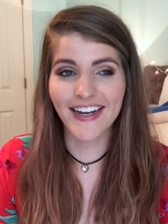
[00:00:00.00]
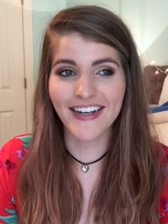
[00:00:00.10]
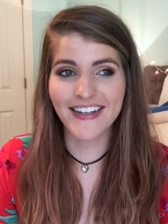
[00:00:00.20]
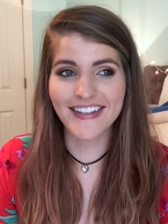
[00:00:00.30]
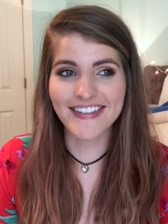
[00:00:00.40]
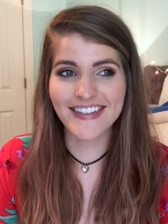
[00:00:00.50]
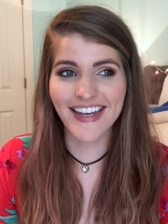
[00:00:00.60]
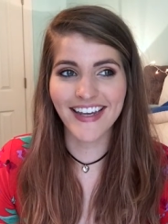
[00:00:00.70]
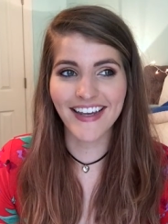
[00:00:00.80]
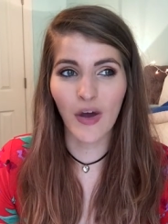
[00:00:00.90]
and it is
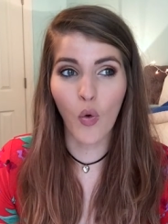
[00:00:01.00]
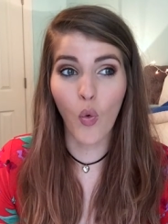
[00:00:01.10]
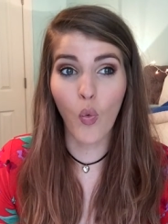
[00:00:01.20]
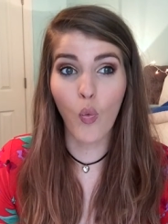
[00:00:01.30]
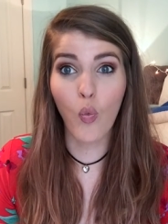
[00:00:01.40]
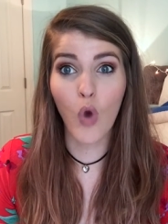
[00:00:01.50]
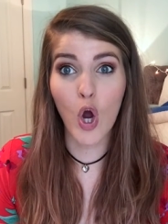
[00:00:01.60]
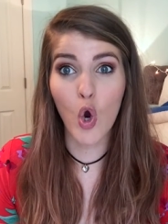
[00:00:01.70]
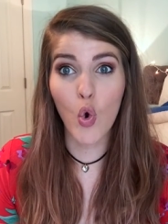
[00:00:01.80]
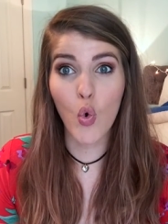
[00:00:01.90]
like,
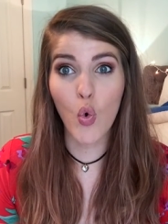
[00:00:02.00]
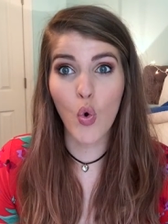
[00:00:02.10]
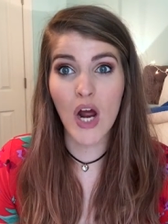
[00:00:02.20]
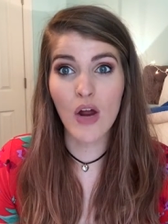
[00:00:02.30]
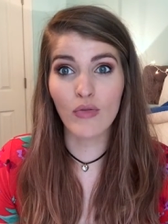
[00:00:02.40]
whoa.